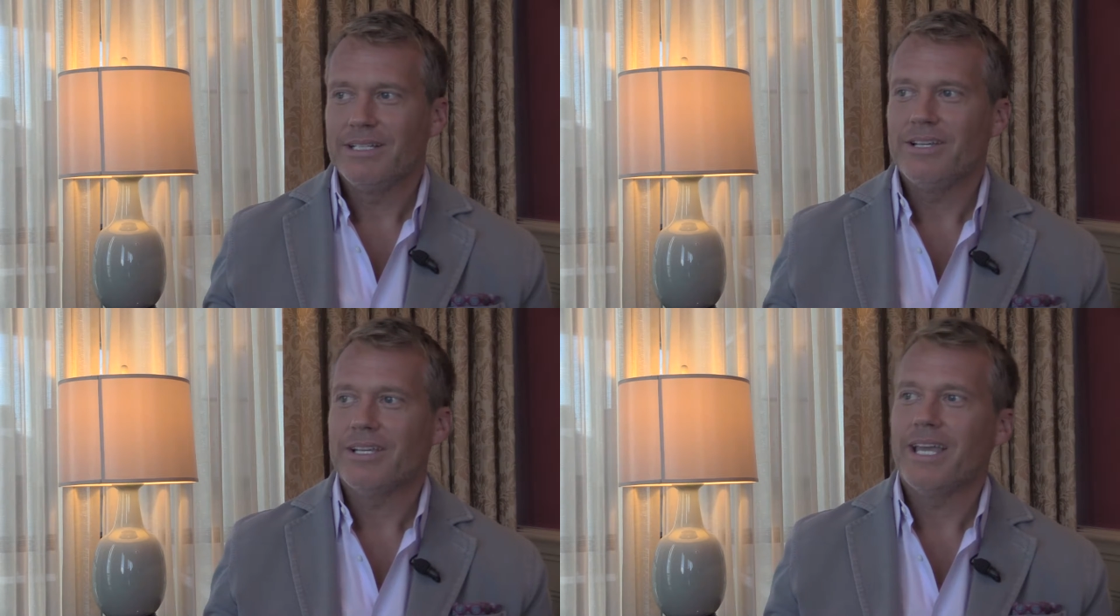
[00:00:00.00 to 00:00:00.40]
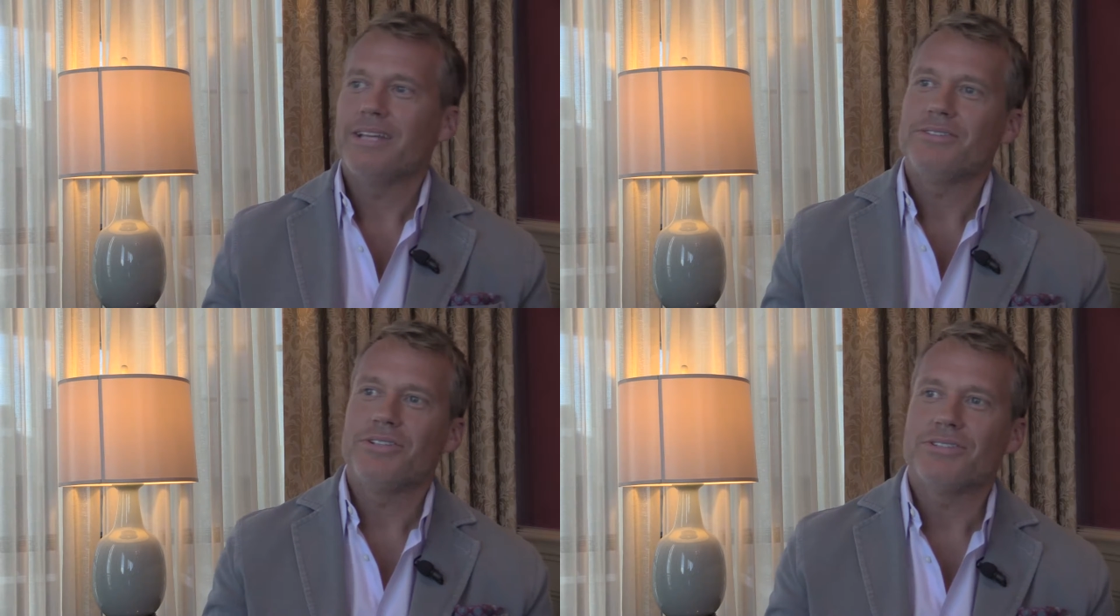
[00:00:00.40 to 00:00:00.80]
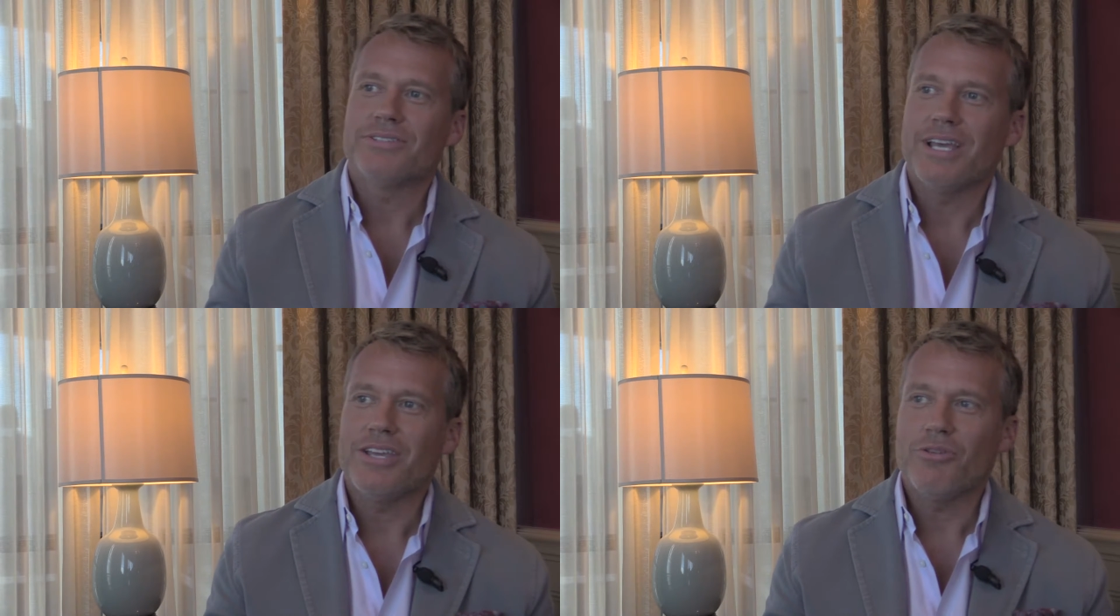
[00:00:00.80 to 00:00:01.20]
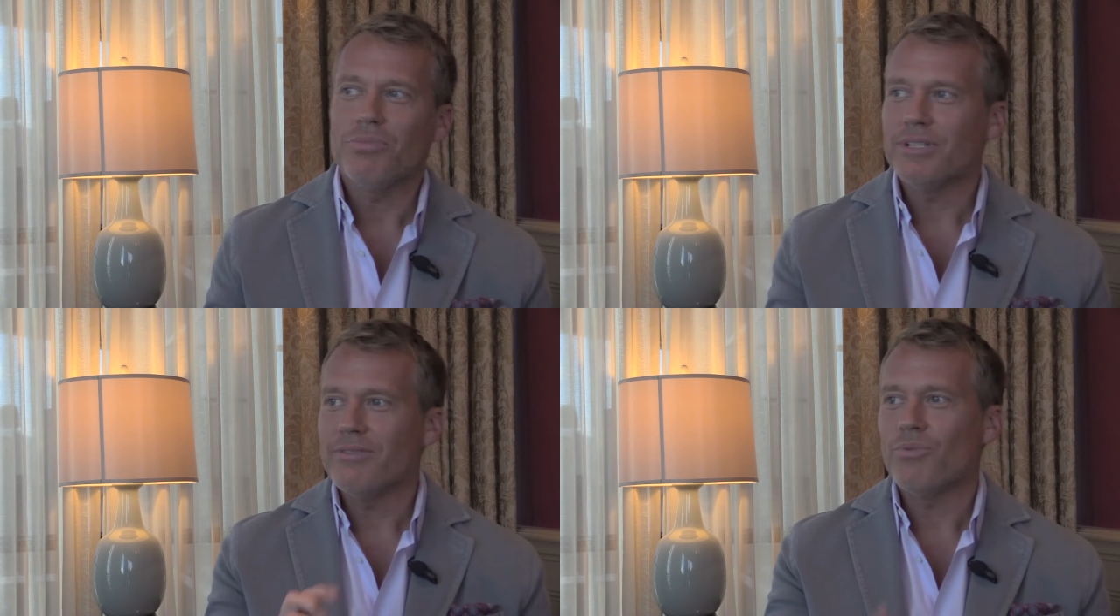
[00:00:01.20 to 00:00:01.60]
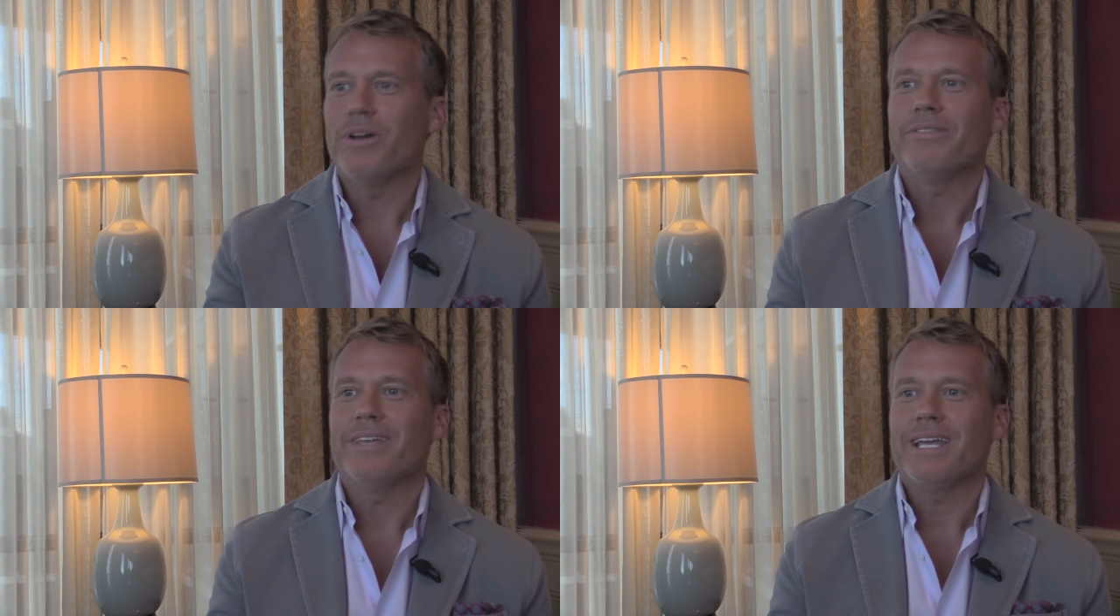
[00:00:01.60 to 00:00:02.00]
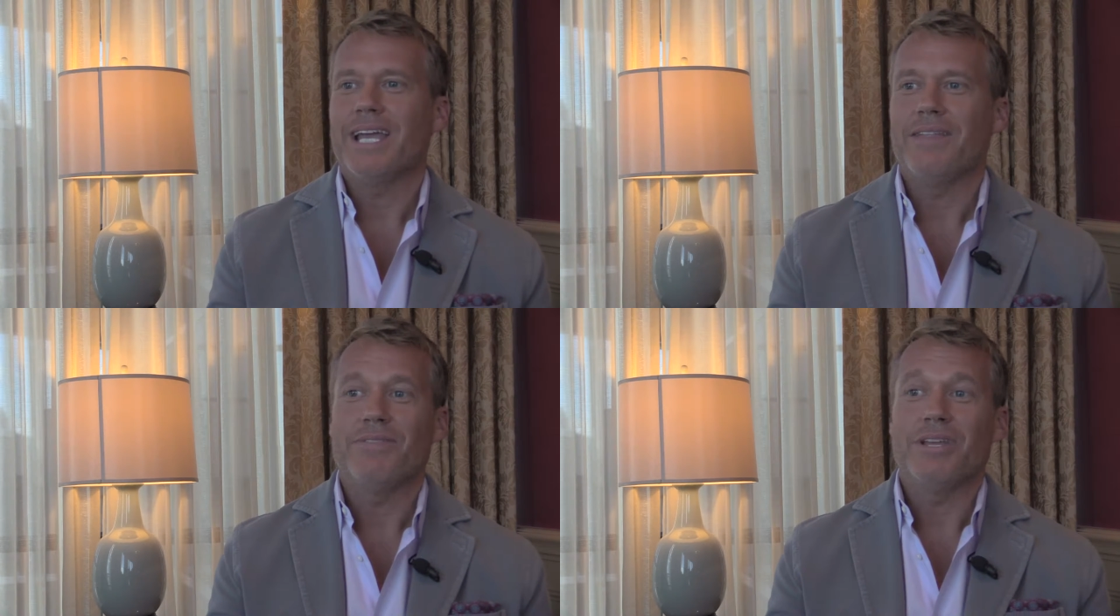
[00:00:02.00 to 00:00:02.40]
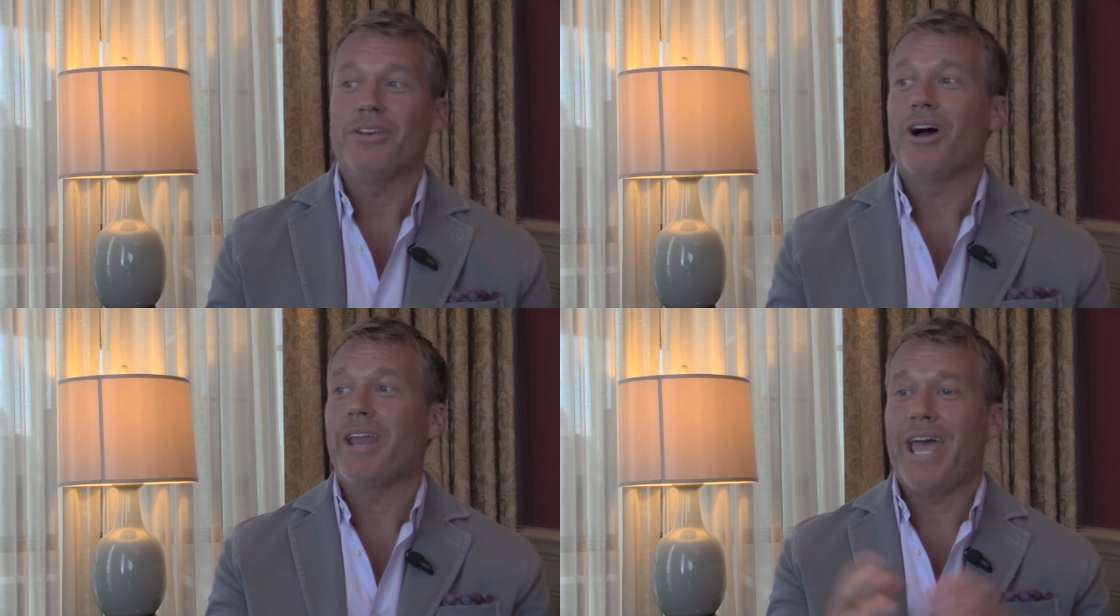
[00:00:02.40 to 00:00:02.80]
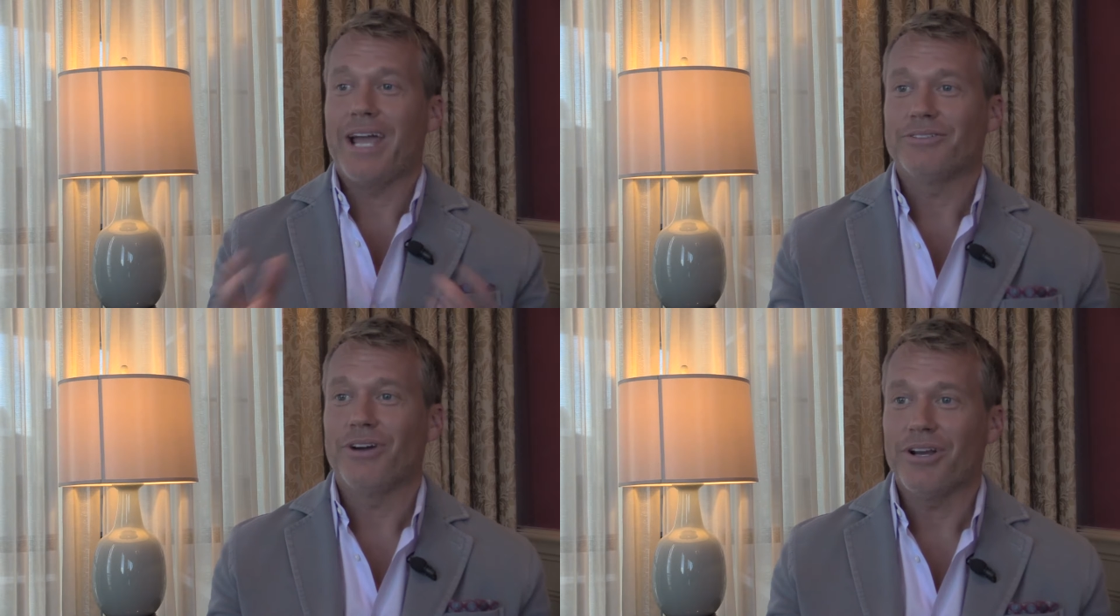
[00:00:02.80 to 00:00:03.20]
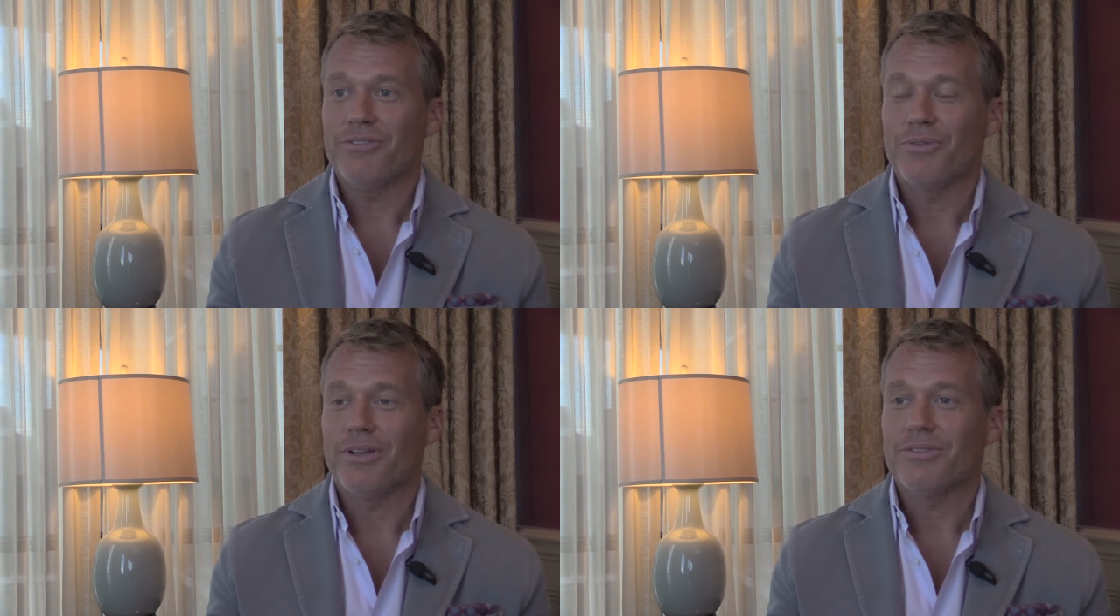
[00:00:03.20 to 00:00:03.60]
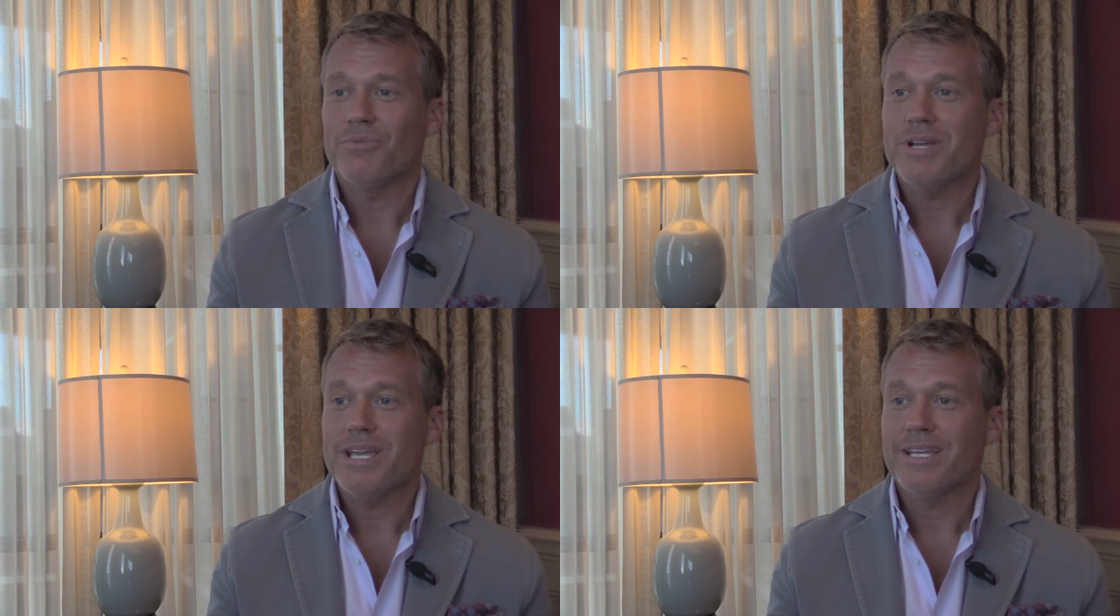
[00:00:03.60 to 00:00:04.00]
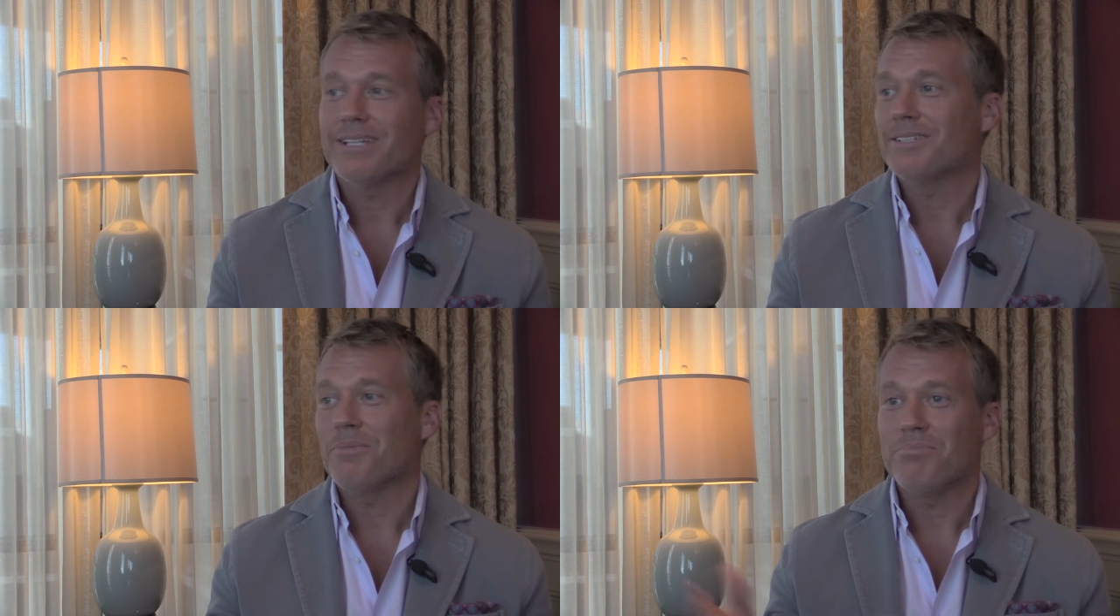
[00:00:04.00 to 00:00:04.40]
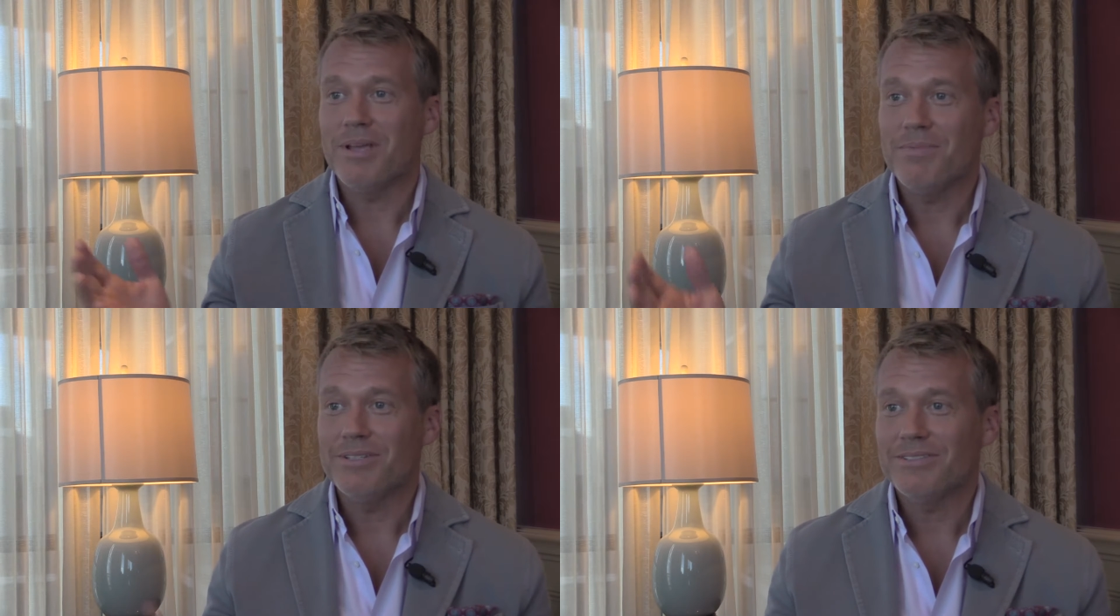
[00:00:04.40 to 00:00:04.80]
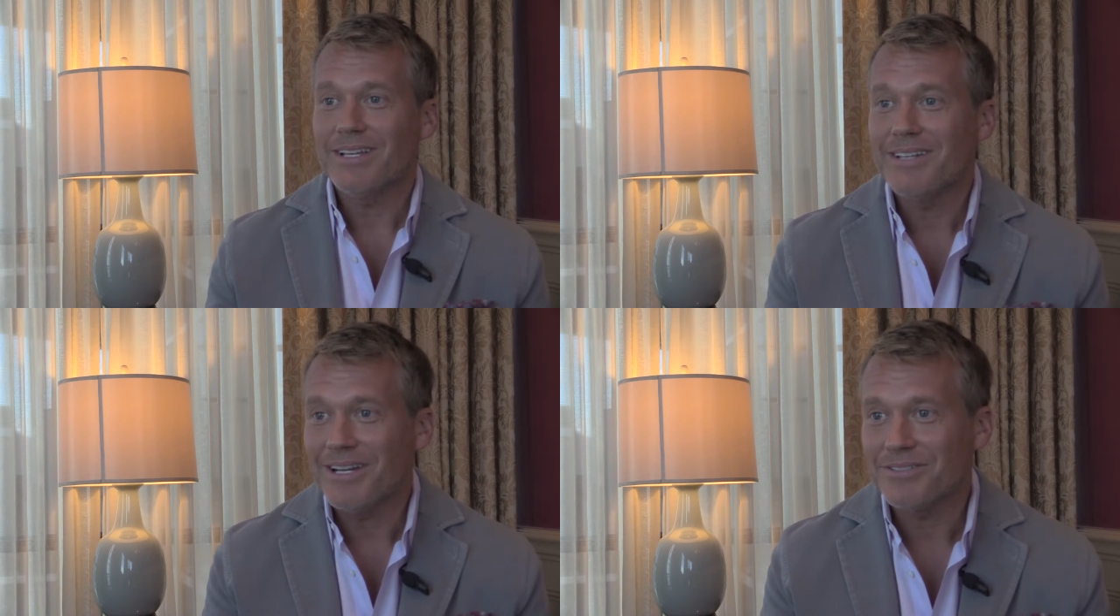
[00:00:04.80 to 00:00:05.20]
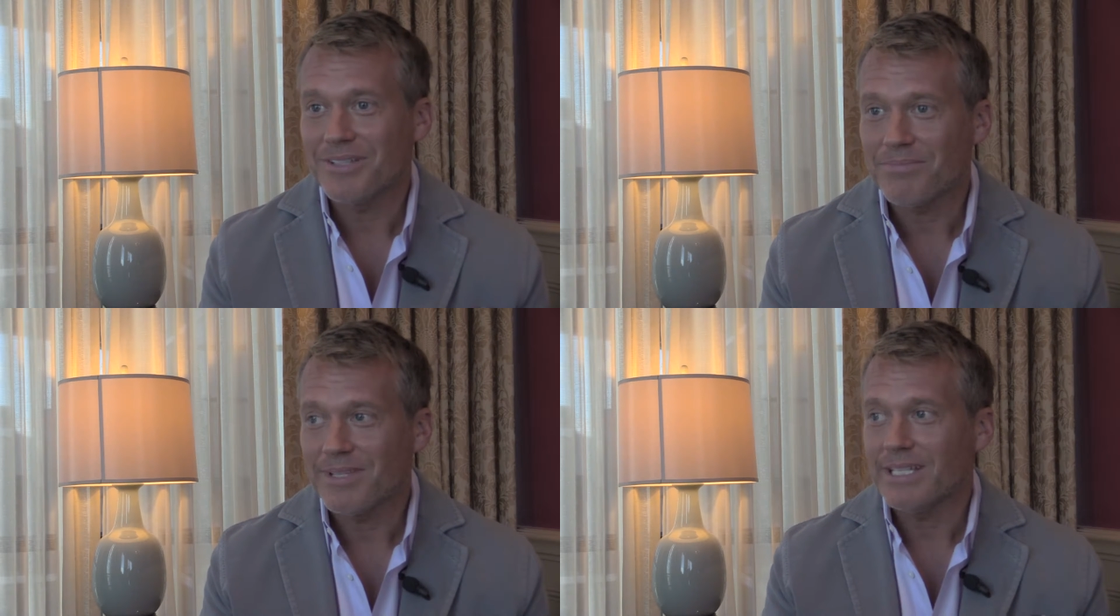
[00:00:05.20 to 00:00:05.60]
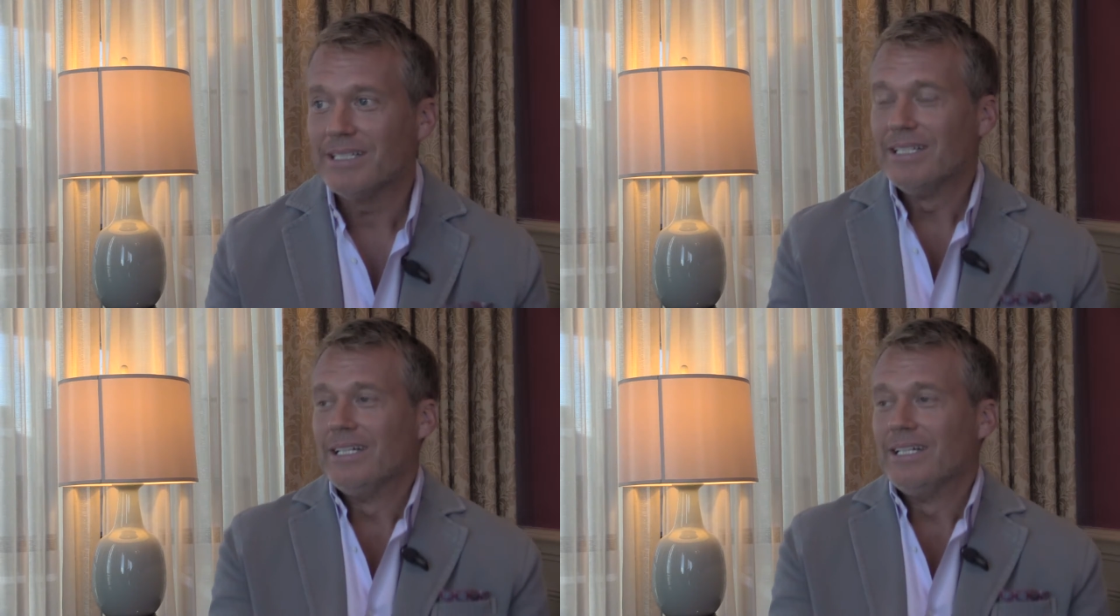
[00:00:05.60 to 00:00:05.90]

You can't just say you believe one thing and then not act on it throughout the week, except maybe Sunday or something.